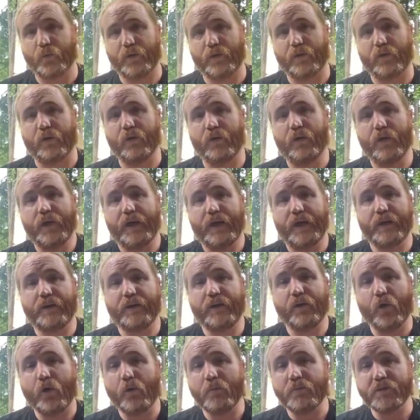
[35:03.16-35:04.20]
will,
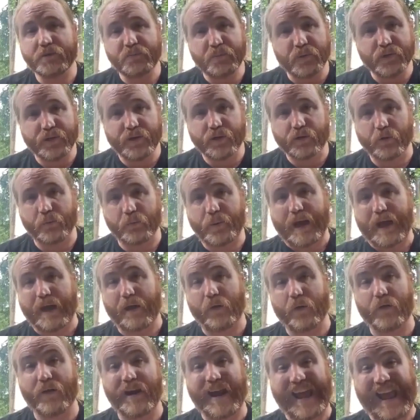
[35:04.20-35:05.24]
enormous political
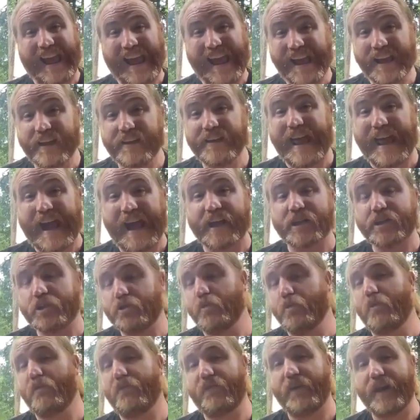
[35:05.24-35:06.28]
power, and
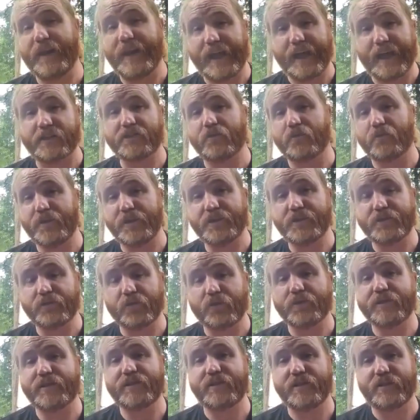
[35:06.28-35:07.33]
actual financial
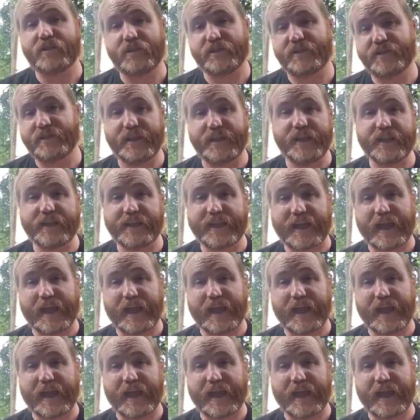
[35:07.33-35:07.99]
resources at the city and